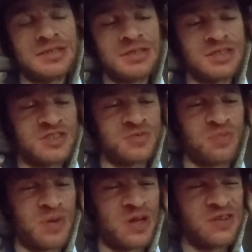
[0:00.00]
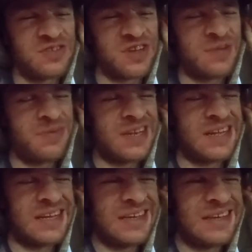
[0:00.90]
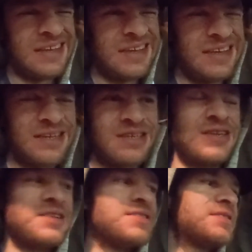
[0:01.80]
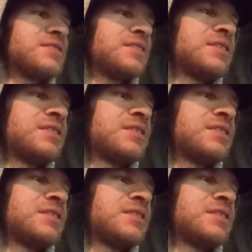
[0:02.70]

Oh, it just builds up and then it itches.